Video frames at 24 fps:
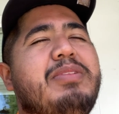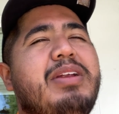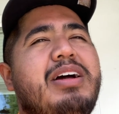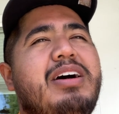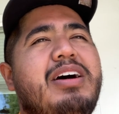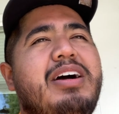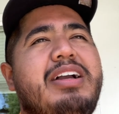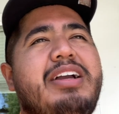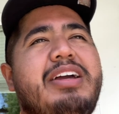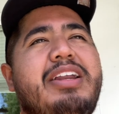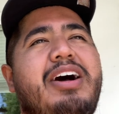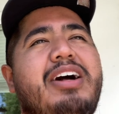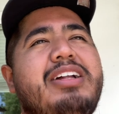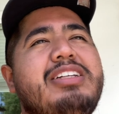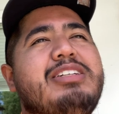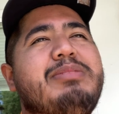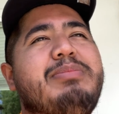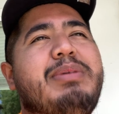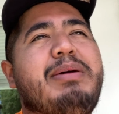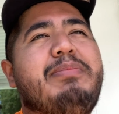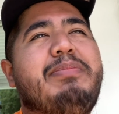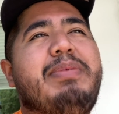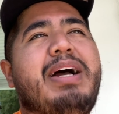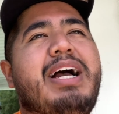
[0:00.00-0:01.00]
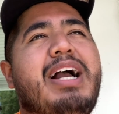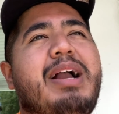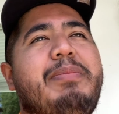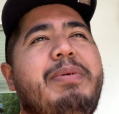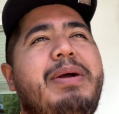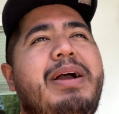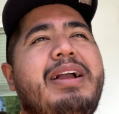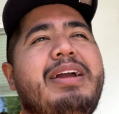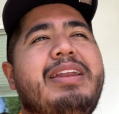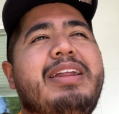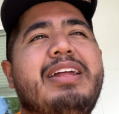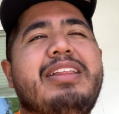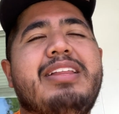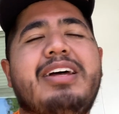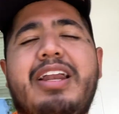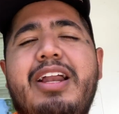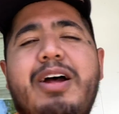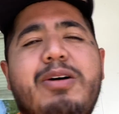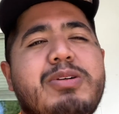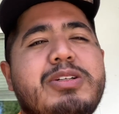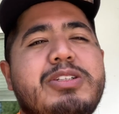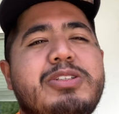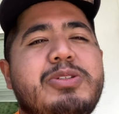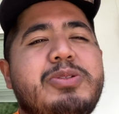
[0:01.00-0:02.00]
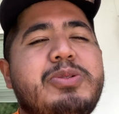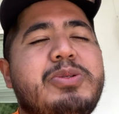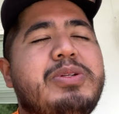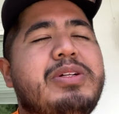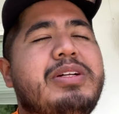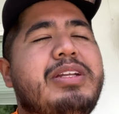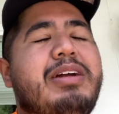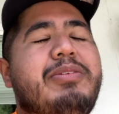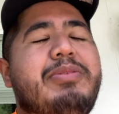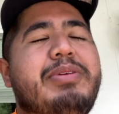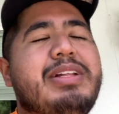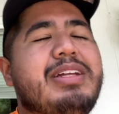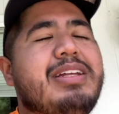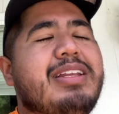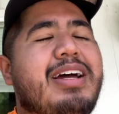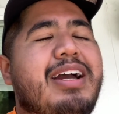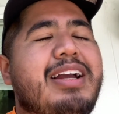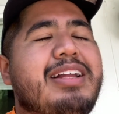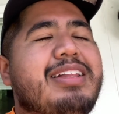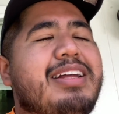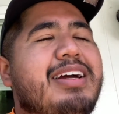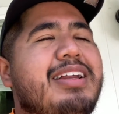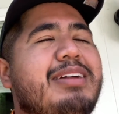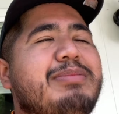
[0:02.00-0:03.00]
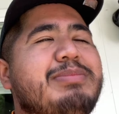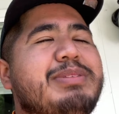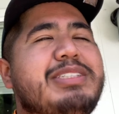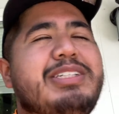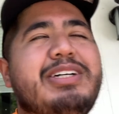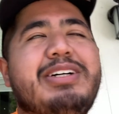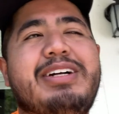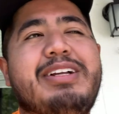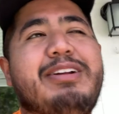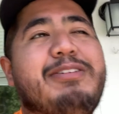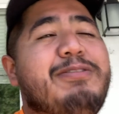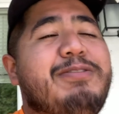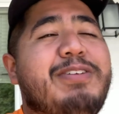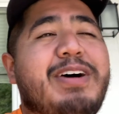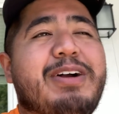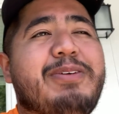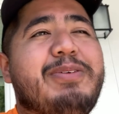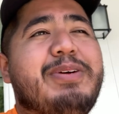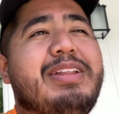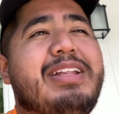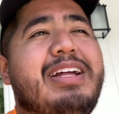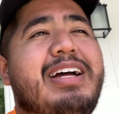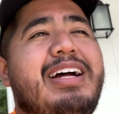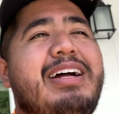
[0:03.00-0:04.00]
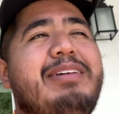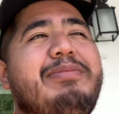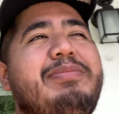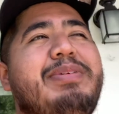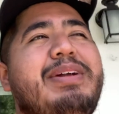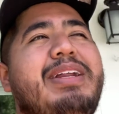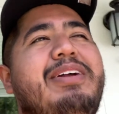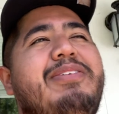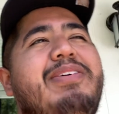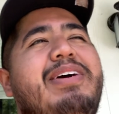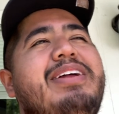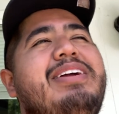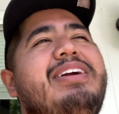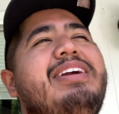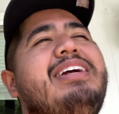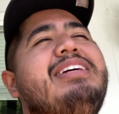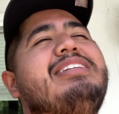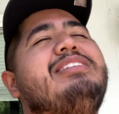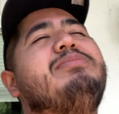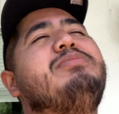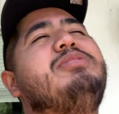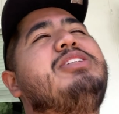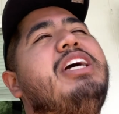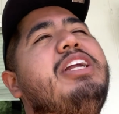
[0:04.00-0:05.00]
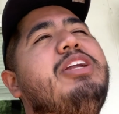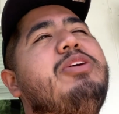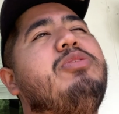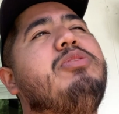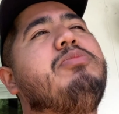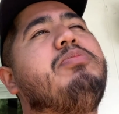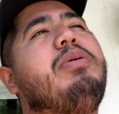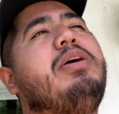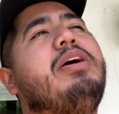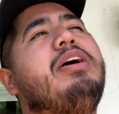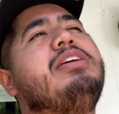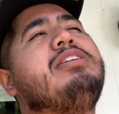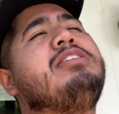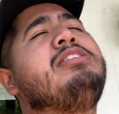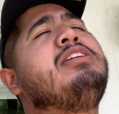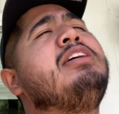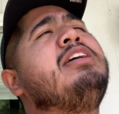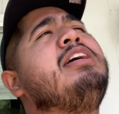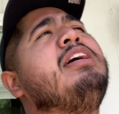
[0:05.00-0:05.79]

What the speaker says: hook it onto my backpack, and I thought I was cool, and I really like that, and I'm still gonna fuck with that, but I'd rather get some genuine parts